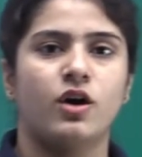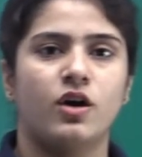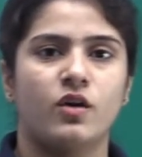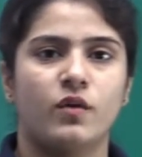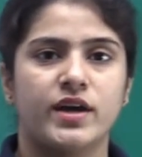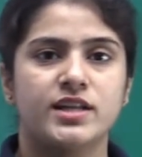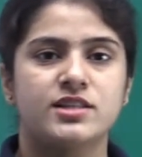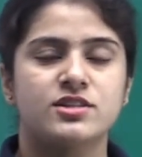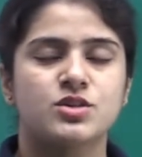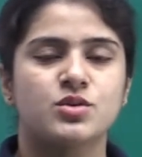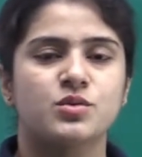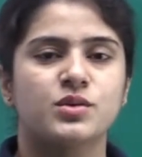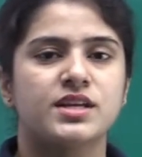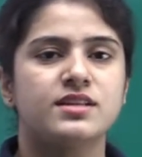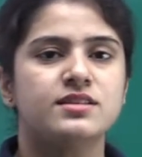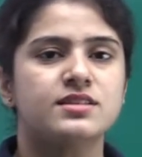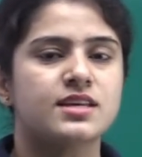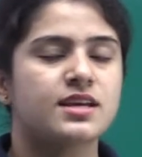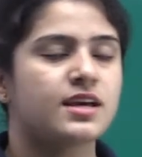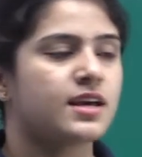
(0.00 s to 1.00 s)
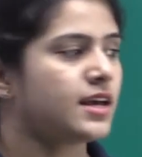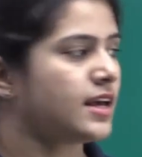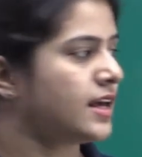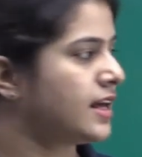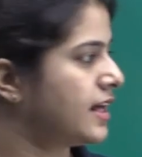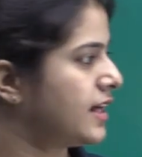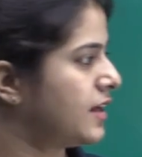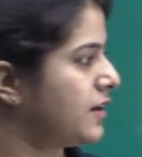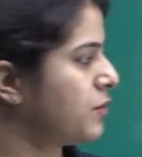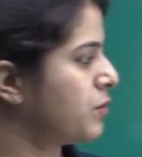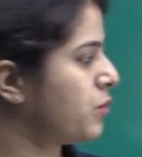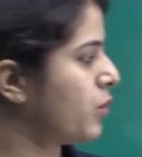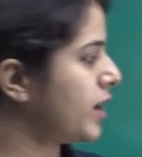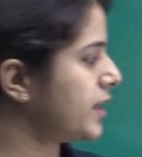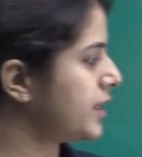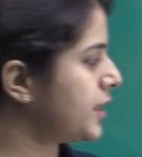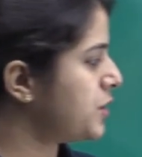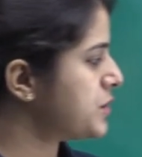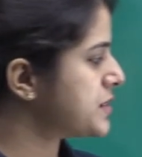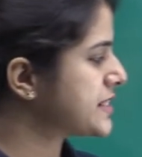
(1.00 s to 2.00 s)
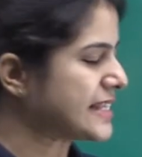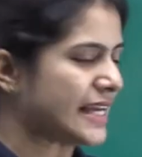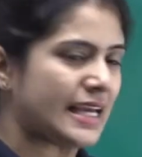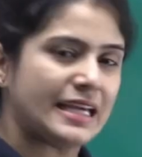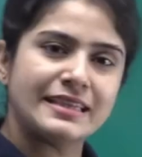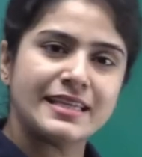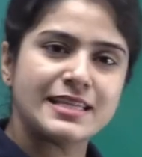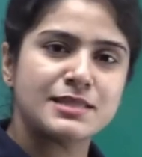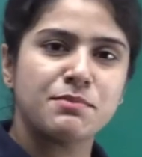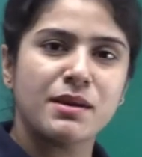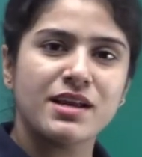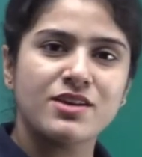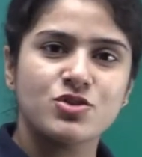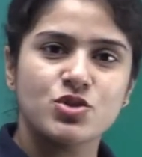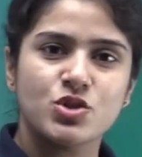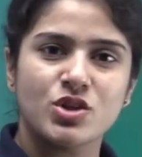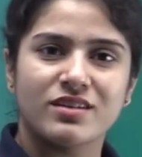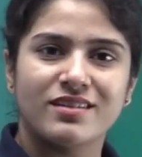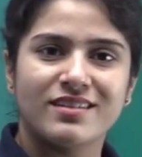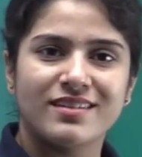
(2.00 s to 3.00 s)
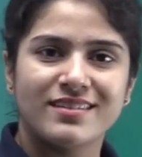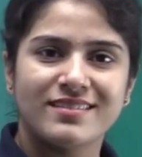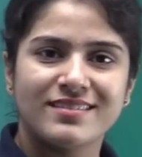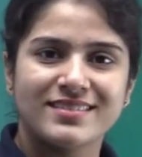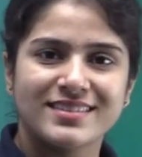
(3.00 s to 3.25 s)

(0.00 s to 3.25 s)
All right students, what do you see in this picture?